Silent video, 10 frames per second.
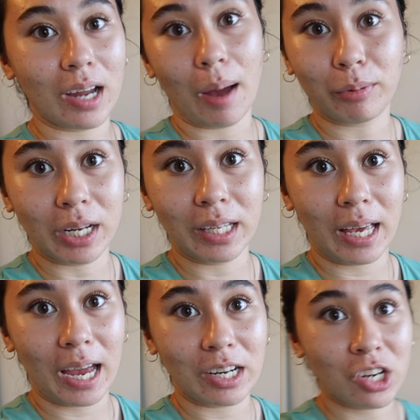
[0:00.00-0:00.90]
to upgrade the
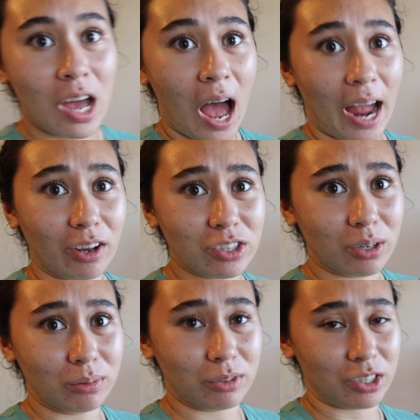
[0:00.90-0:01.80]
cage. I
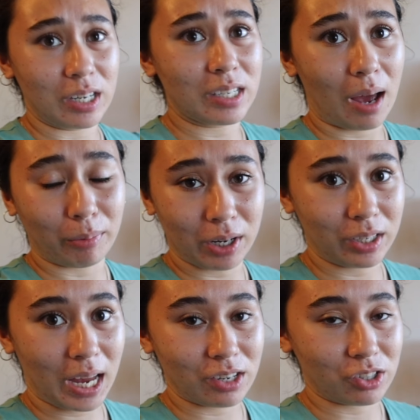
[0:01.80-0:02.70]
also just need to upgrade
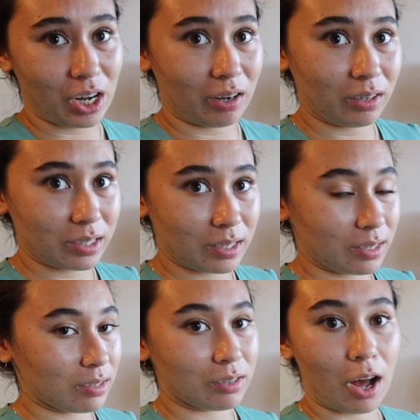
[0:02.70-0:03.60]
the cage in general because this
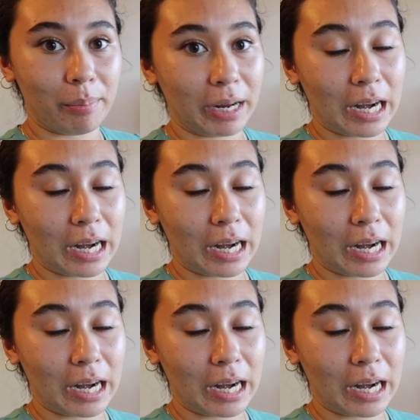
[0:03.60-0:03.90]
is not big